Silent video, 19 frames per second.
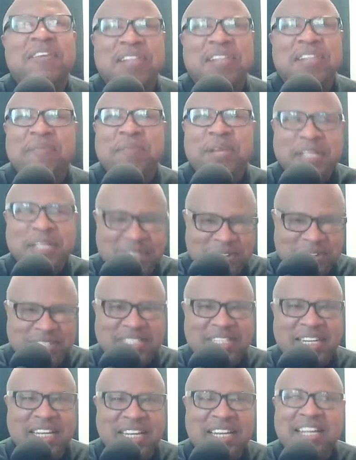what that means,
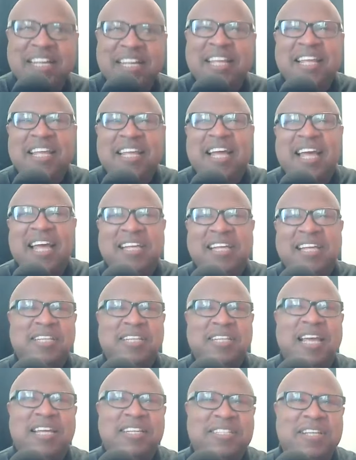Christina? What's that
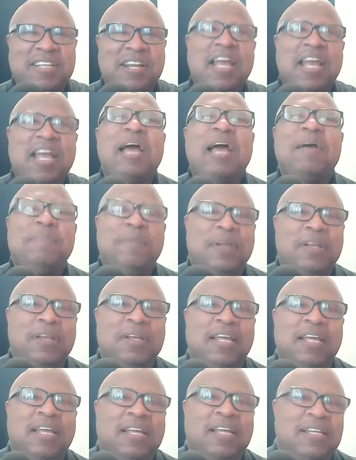mean? It's, it's gonna
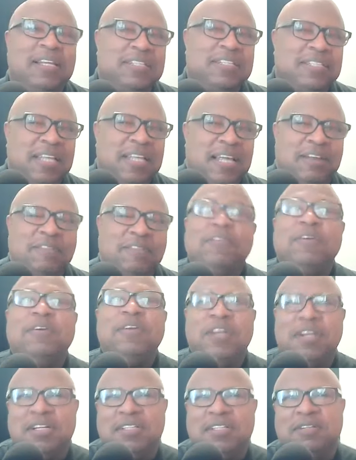happen is in a few
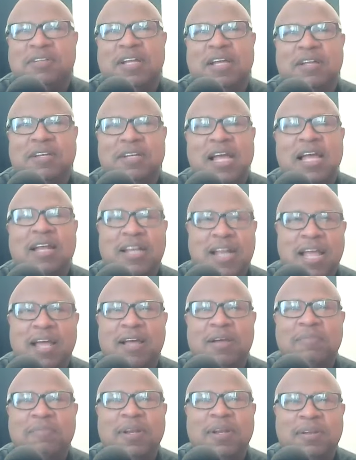years from now, not
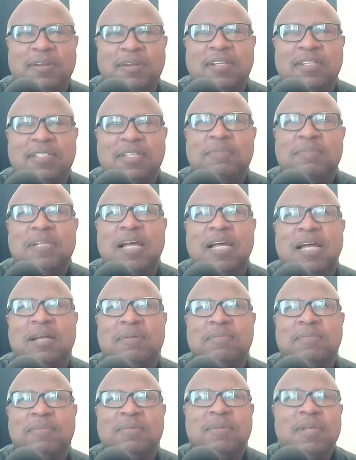now, but
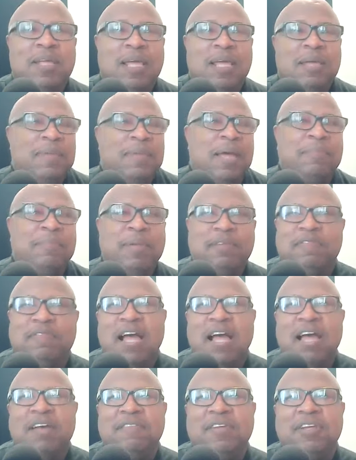sometime it might be
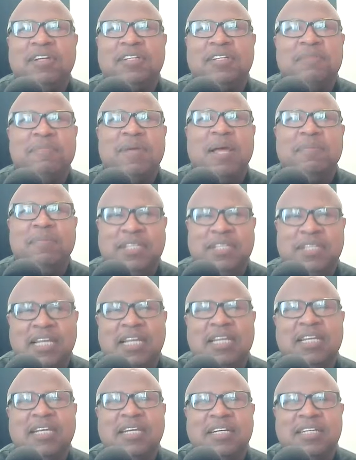five years, it might be
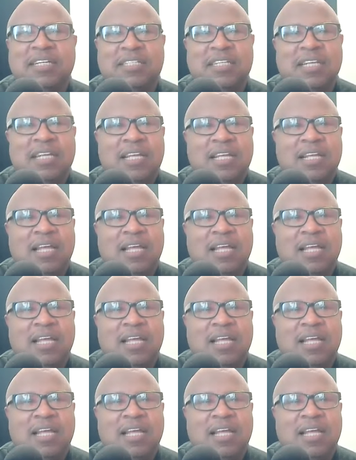10 years.